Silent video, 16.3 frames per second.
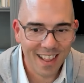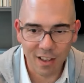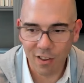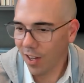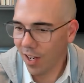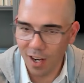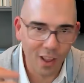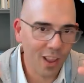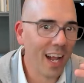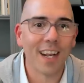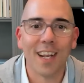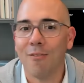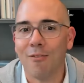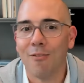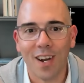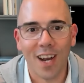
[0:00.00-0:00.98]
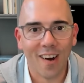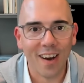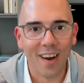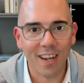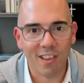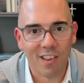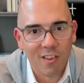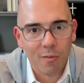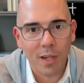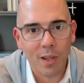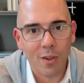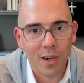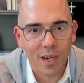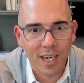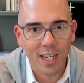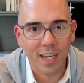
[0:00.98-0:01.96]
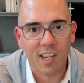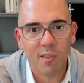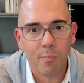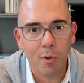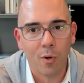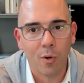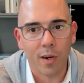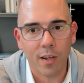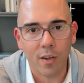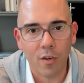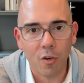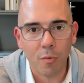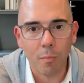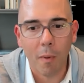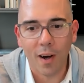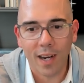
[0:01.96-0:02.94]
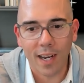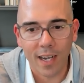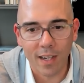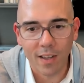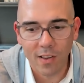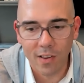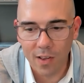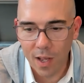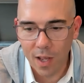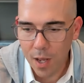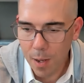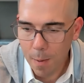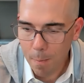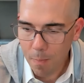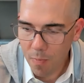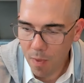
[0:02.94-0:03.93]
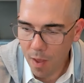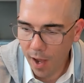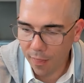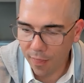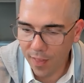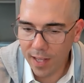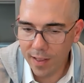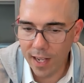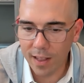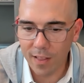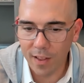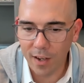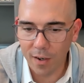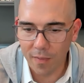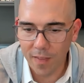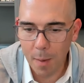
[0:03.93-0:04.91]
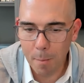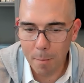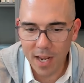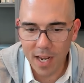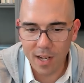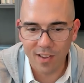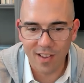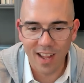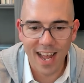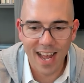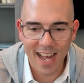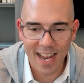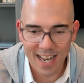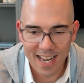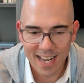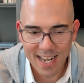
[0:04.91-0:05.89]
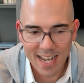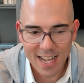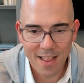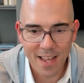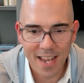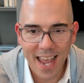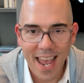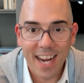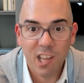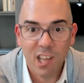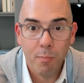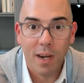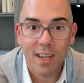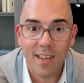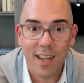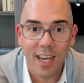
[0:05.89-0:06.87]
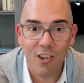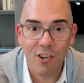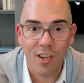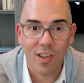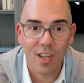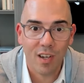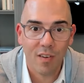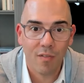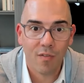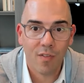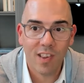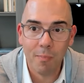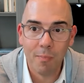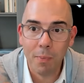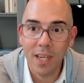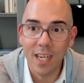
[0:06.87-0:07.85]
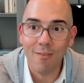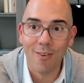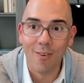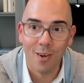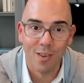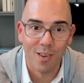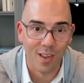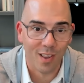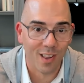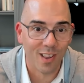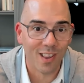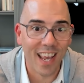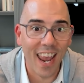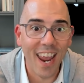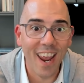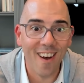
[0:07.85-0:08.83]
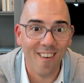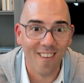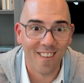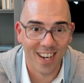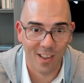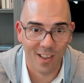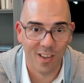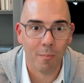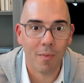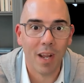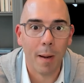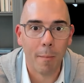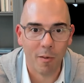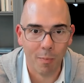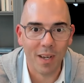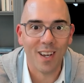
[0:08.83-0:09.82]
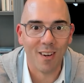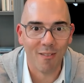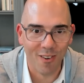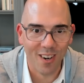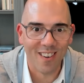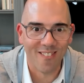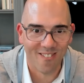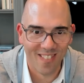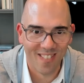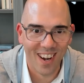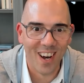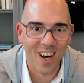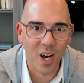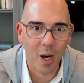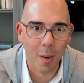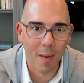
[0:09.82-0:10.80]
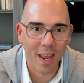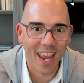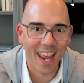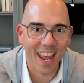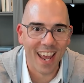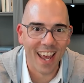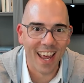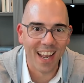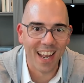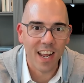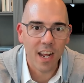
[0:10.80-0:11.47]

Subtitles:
in a lot of different areas. As we look and explore into new markets, I think that means that the expectations of speed versus scale can sometimes be different. And